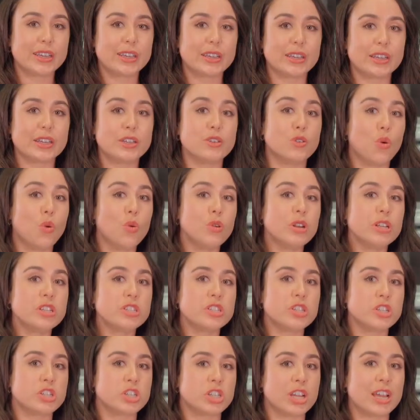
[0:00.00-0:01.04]
In order
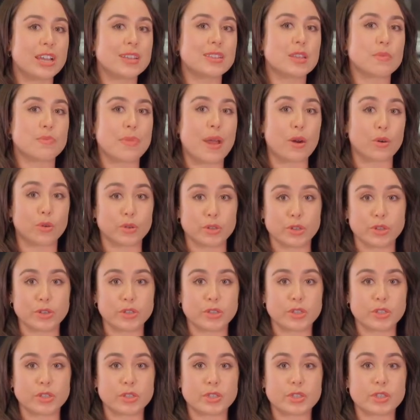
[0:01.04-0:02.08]
to check the barrel
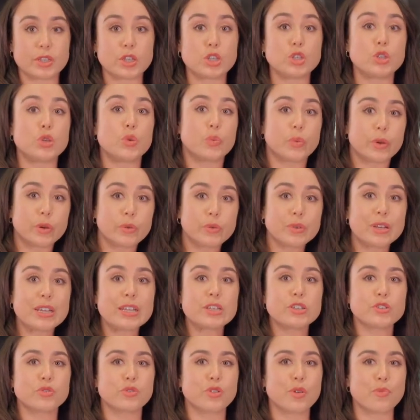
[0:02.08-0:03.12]
unions, you will
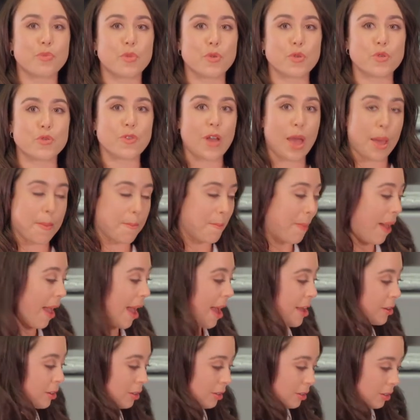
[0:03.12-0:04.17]
need to remove a
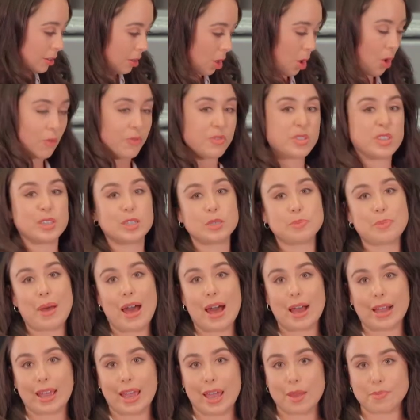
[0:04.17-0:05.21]
panel of the
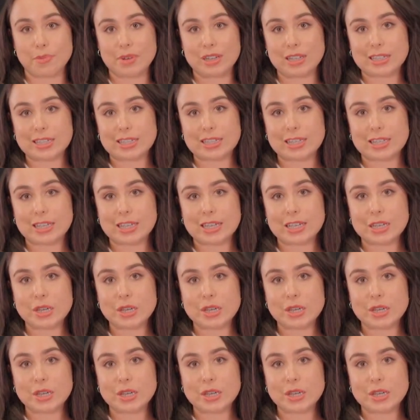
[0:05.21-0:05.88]
spa cabinet.